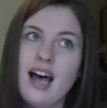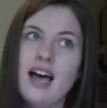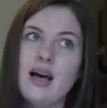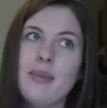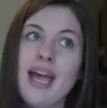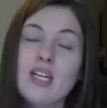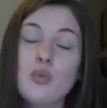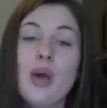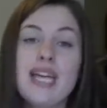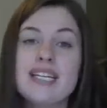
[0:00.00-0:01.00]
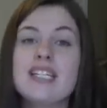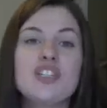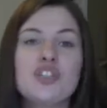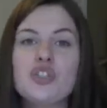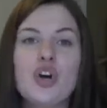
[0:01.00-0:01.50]
um, I had to wait. I
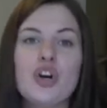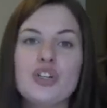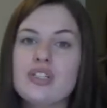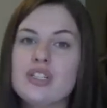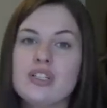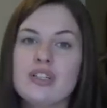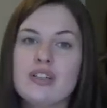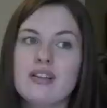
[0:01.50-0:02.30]
didn't start,